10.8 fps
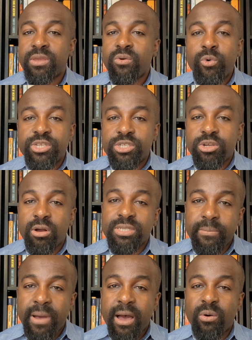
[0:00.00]
which talks
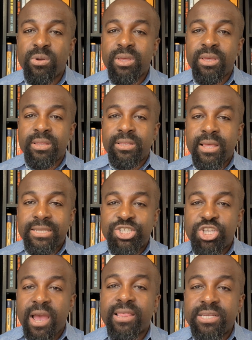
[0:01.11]
about
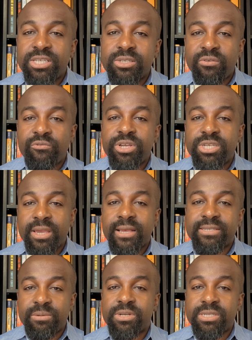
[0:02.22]
challenges of reaching
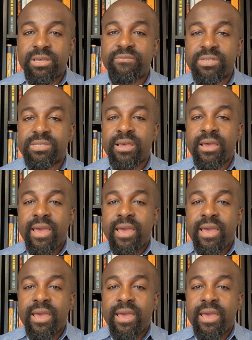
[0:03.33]
customer service